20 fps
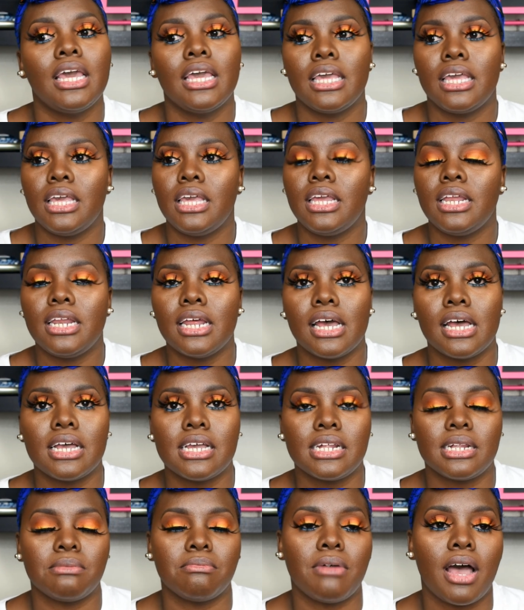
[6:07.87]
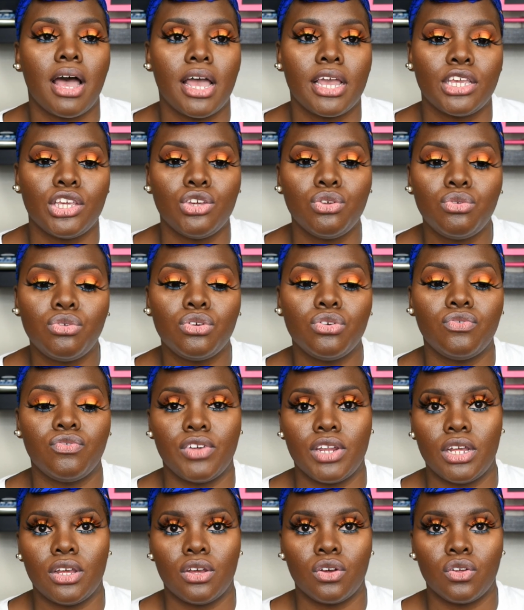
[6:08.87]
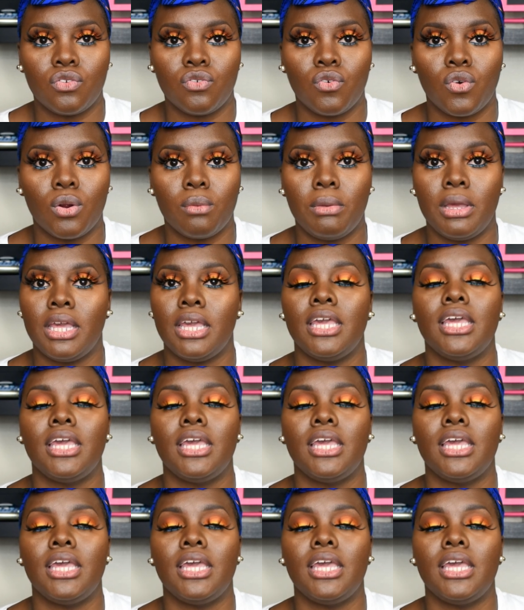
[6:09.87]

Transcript: He does my YouTube videos for me.